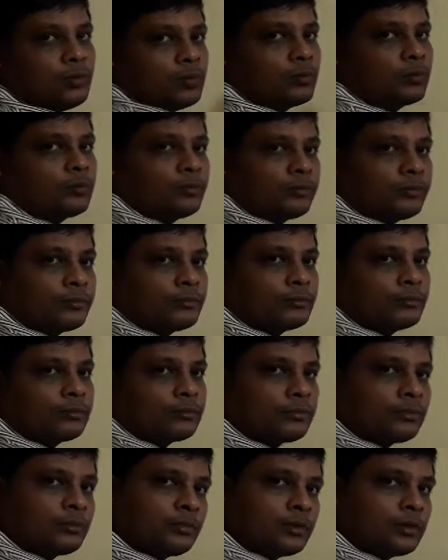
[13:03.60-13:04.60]
loop.
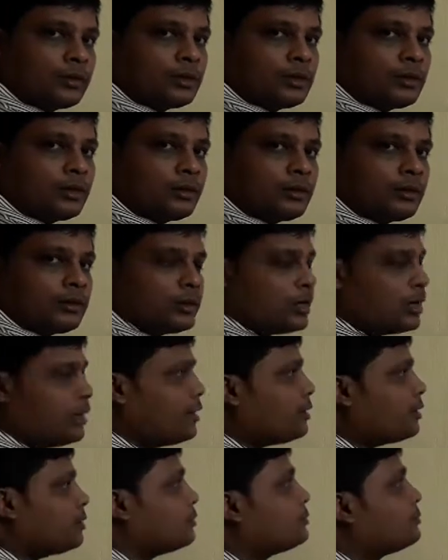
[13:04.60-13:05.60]

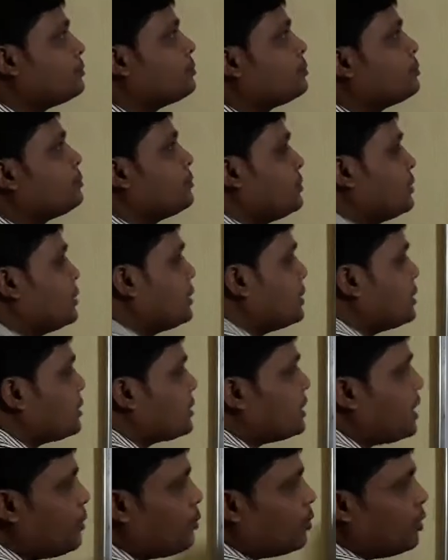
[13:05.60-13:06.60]
Clear?
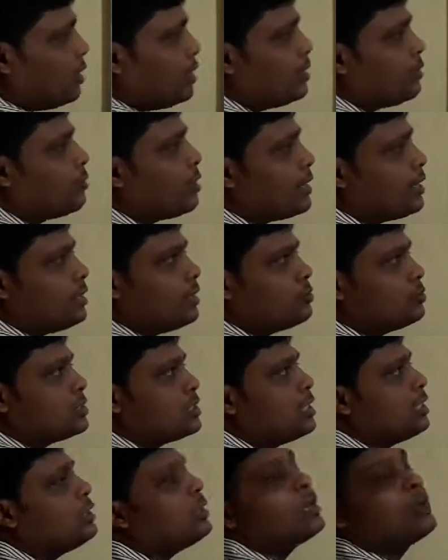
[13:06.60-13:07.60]
Same way you can
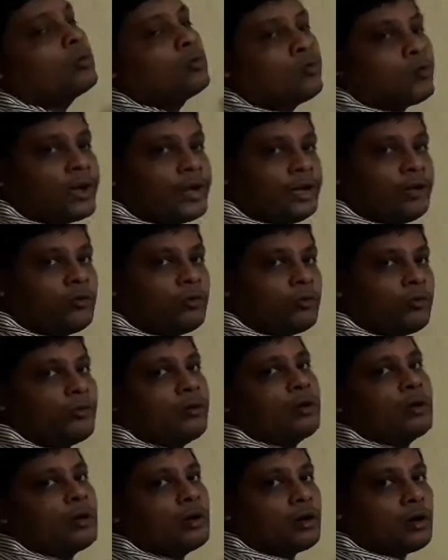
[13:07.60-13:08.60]
use in while
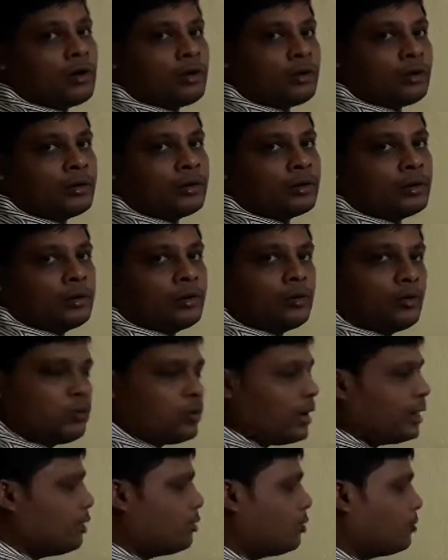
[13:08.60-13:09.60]
loop or
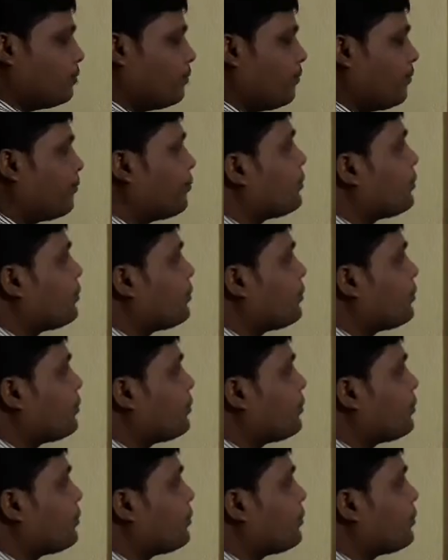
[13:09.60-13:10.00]
do while loop.